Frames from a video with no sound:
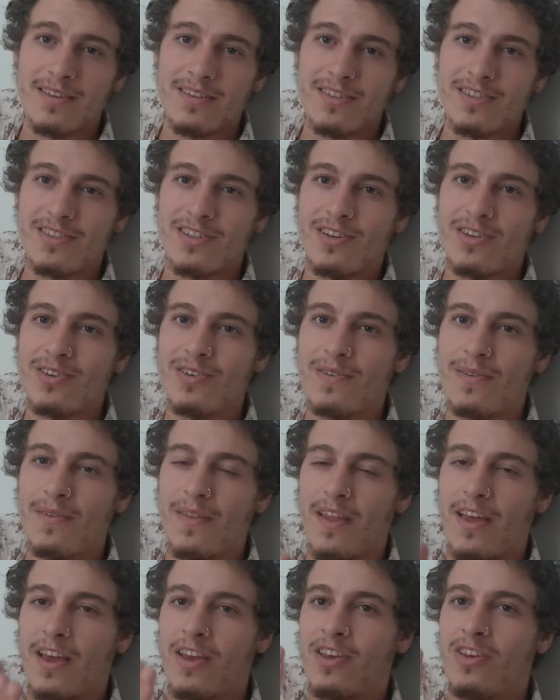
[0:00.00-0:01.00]
So
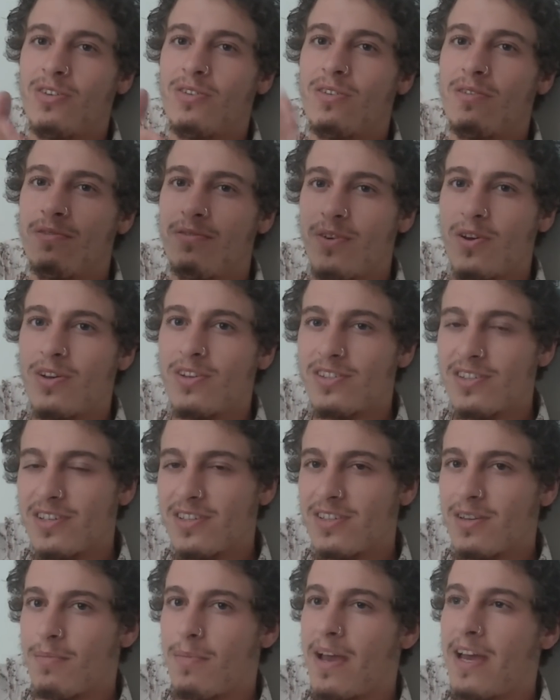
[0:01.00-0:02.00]

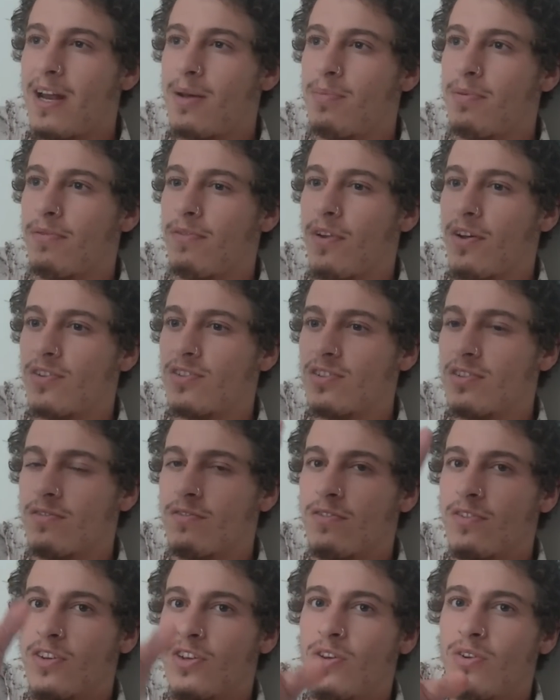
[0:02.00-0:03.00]
universes are made up of lots of
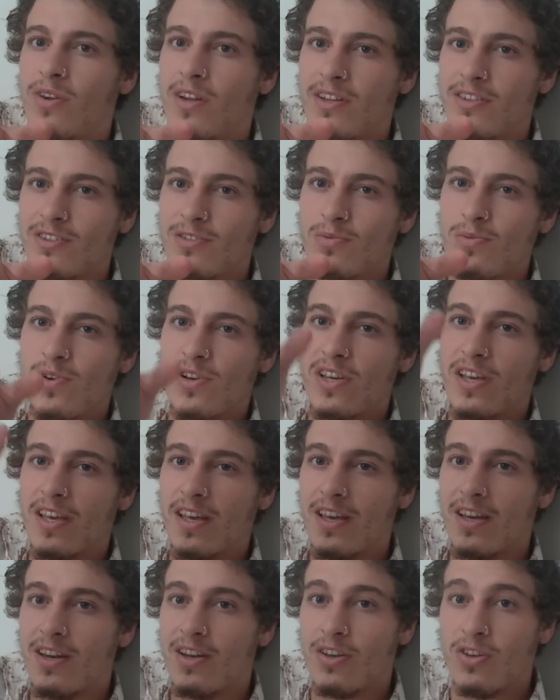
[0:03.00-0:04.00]
units
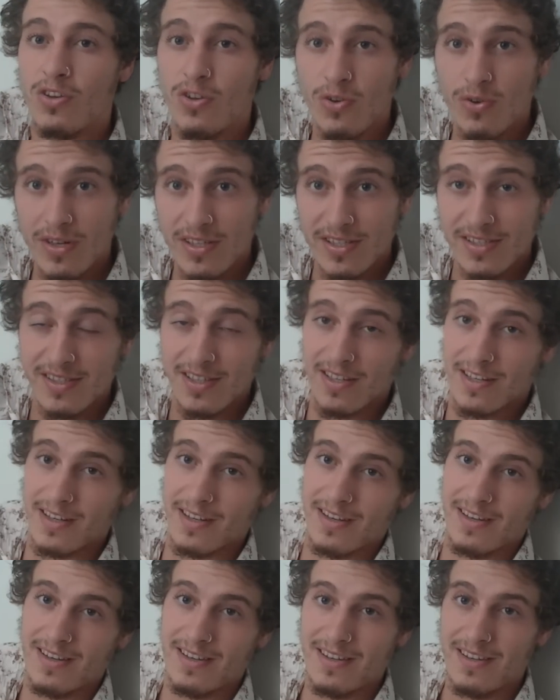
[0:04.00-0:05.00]
working in unison.